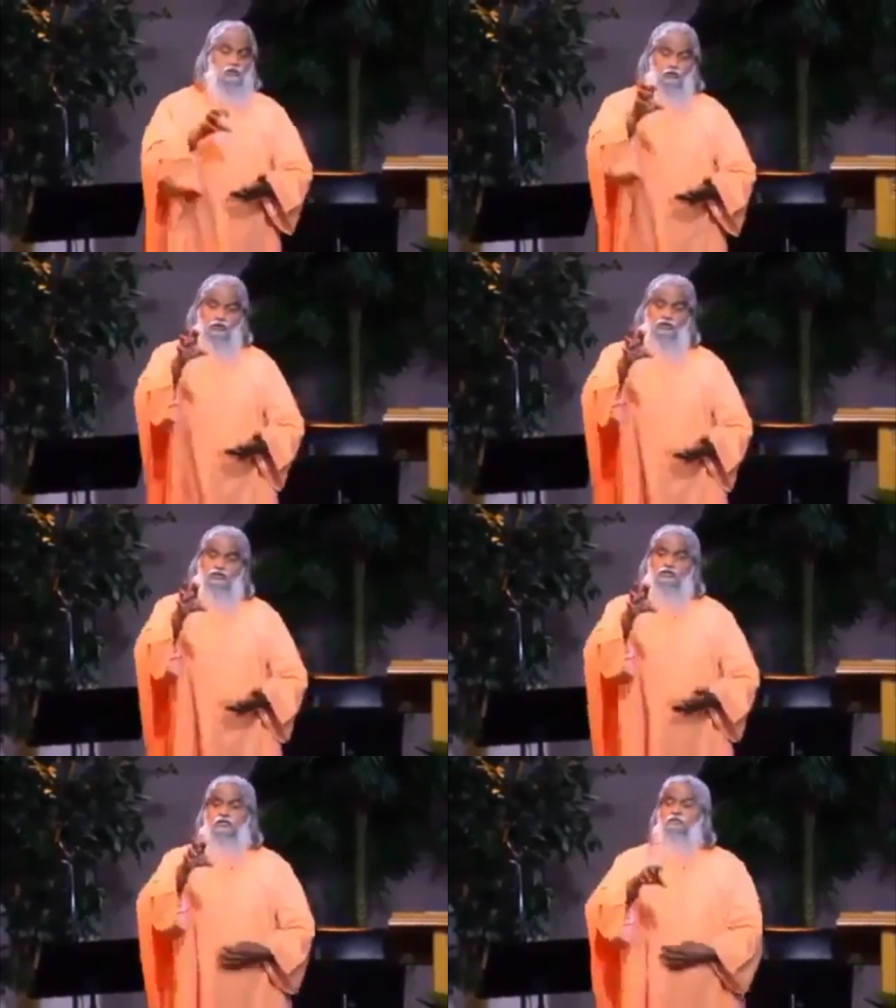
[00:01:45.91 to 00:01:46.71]
You
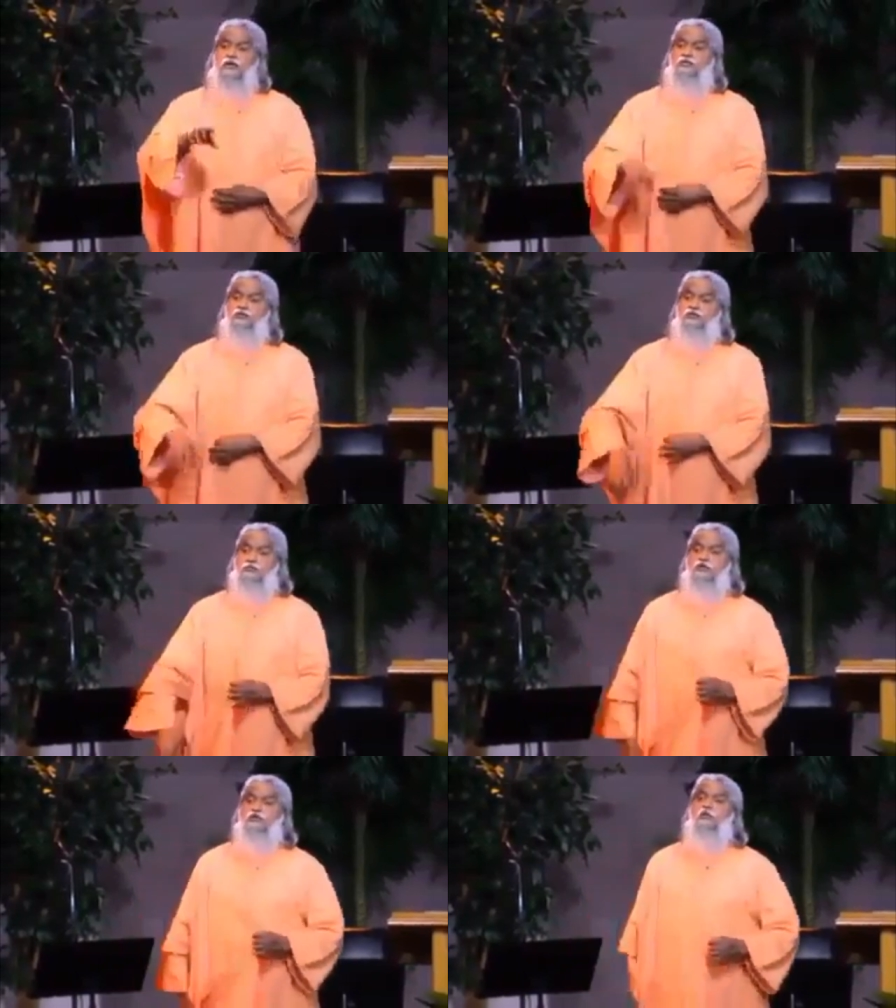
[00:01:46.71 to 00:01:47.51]
read this in Matthew
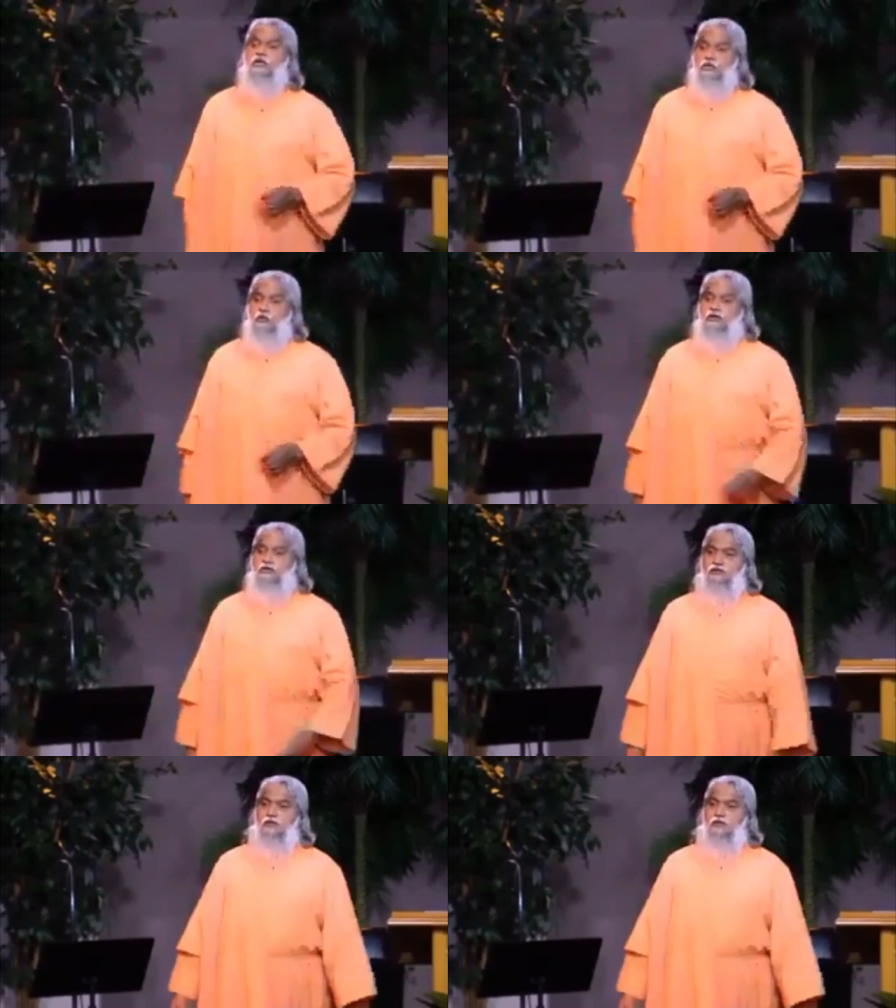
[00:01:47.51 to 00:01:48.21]
chapter 21.